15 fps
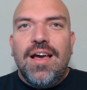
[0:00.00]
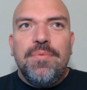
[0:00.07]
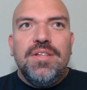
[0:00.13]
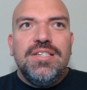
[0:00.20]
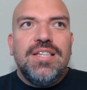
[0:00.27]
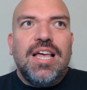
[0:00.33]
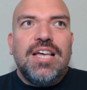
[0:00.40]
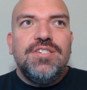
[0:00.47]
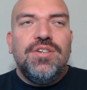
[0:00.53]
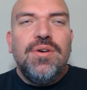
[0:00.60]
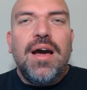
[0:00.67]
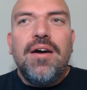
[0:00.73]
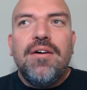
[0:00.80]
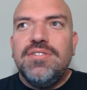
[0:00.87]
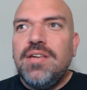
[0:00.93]
I mean, these last few
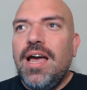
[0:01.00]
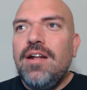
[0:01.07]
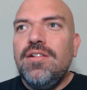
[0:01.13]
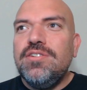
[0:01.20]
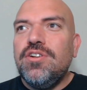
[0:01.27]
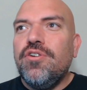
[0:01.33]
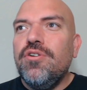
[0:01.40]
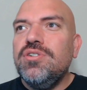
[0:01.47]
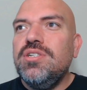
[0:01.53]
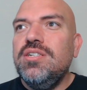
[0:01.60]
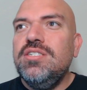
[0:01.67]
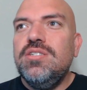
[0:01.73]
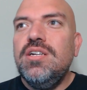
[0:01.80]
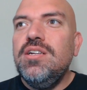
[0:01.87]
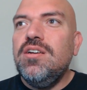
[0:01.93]
hours. I don't like to curse on
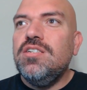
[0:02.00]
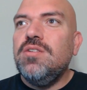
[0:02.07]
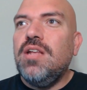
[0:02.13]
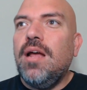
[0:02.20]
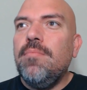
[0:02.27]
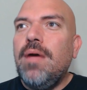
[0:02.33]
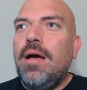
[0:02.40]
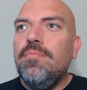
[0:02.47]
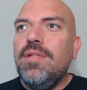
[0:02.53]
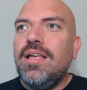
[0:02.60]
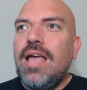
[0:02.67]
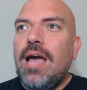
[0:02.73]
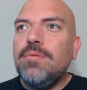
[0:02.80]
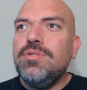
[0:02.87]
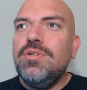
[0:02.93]
these videos. I'm like
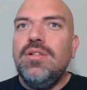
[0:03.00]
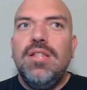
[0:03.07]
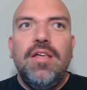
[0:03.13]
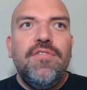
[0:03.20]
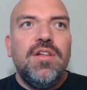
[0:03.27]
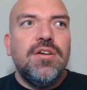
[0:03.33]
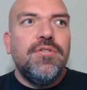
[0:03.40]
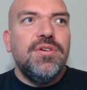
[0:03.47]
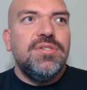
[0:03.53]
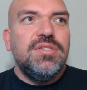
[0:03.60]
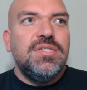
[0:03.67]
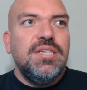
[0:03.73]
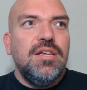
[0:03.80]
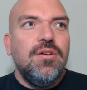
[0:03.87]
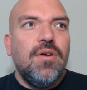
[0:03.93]
absolutely livid at Chris
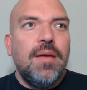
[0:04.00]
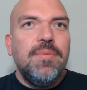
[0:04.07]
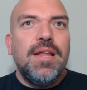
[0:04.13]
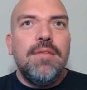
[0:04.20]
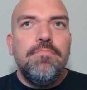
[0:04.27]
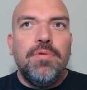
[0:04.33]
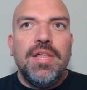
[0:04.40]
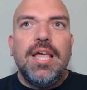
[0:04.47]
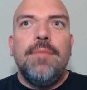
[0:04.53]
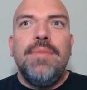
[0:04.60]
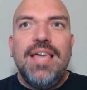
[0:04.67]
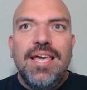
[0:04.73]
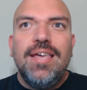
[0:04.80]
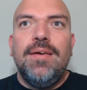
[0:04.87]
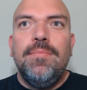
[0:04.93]
Aceto. I mean, I blame
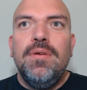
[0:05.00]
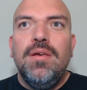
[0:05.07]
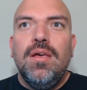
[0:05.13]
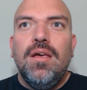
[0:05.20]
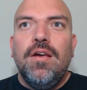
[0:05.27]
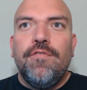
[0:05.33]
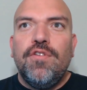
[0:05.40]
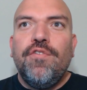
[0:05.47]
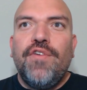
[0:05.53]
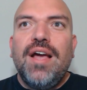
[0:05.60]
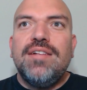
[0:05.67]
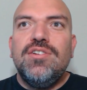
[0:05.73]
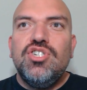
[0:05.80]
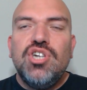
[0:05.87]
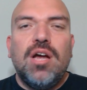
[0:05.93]
him for the
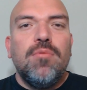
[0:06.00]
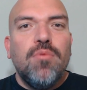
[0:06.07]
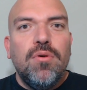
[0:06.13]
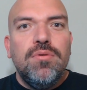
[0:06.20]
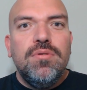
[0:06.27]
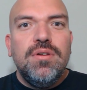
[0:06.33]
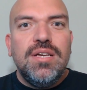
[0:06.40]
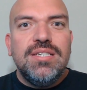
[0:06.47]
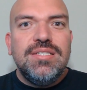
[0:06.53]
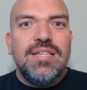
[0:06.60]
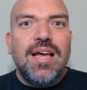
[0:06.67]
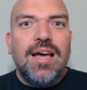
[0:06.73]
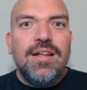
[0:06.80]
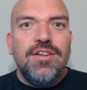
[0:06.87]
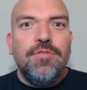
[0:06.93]
fact that Shawn Rhoden is
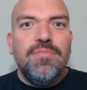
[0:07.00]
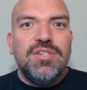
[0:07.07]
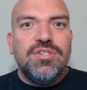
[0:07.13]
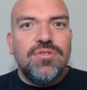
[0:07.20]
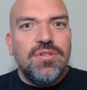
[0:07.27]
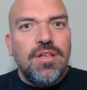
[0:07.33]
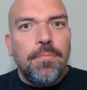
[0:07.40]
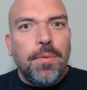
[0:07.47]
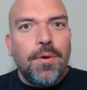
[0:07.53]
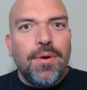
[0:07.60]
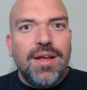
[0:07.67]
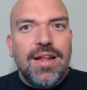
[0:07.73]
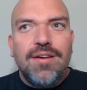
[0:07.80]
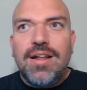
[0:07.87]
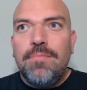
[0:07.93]
not your Mr. Olympia
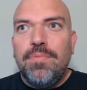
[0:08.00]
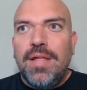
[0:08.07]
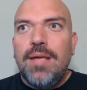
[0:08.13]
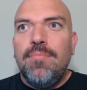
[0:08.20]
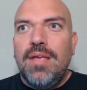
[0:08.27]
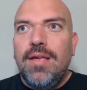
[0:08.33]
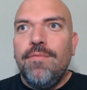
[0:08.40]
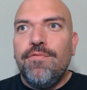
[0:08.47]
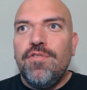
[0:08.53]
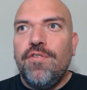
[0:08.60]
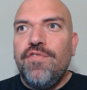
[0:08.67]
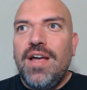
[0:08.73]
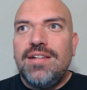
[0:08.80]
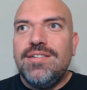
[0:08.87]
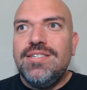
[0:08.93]
right now. And I blame him for the
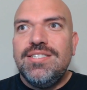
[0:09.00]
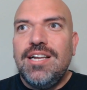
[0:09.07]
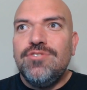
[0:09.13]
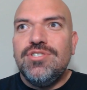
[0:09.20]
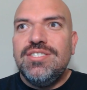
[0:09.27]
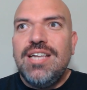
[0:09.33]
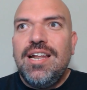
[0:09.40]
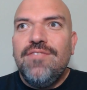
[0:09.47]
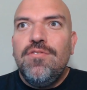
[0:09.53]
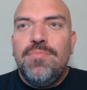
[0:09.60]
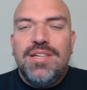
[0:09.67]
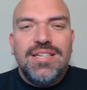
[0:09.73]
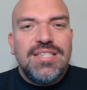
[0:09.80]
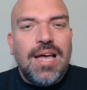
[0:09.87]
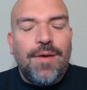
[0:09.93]
fact that Cedric's not even
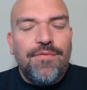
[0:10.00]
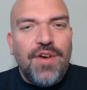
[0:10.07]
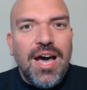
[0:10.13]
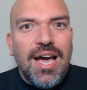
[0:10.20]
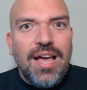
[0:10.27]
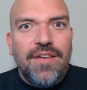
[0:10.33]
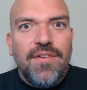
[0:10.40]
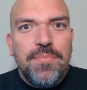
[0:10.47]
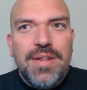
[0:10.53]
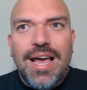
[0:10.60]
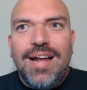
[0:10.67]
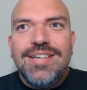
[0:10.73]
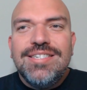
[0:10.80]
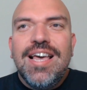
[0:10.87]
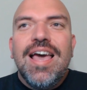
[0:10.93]
in the top five. I mean,
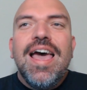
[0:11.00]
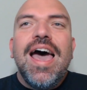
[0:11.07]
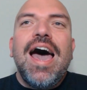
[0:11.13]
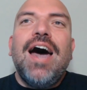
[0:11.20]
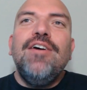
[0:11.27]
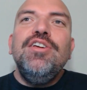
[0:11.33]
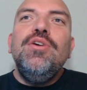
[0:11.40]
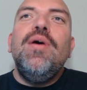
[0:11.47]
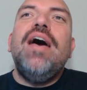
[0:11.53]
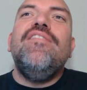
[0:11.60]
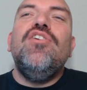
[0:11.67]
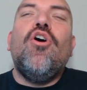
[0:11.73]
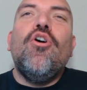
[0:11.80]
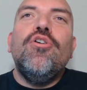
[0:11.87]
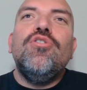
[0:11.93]
how do you have
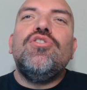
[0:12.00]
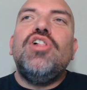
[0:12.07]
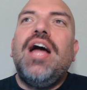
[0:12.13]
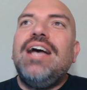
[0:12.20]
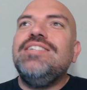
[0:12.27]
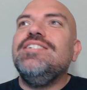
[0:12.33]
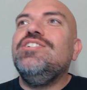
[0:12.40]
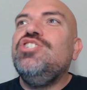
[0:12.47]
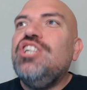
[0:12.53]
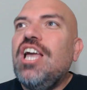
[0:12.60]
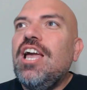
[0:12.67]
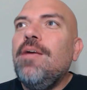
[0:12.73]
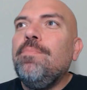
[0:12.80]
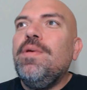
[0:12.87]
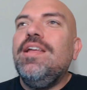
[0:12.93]
an Arnold Classic
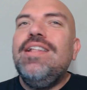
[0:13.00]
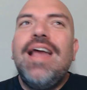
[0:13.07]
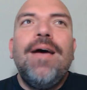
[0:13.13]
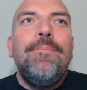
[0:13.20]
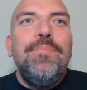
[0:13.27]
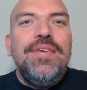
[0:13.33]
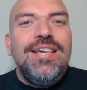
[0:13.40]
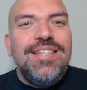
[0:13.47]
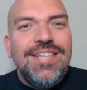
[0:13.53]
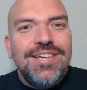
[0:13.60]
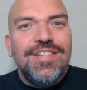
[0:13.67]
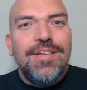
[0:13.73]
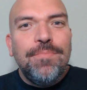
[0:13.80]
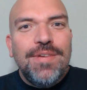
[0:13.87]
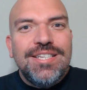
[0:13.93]
champion not be in the
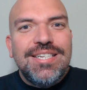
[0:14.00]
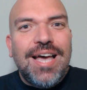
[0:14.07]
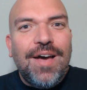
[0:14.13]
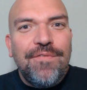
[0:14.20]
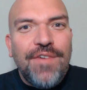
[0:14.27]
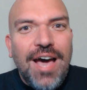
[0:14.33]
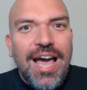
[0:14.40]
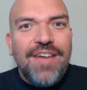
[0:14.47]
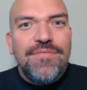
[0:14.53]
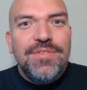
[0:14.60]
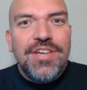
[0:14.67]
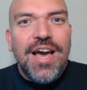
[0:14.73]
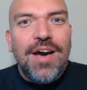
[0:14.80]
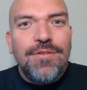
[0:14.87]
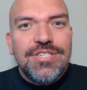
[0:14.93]
Olympia top five? I mean,
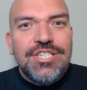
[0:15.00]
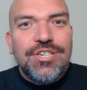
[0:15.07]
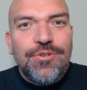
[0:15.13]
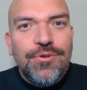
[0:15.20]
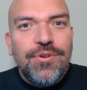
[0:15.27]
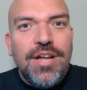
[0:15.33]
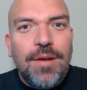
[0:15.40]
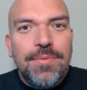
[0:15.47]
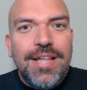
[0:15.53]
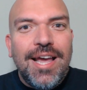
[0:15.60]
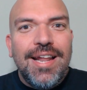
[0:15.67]
you know how screwed up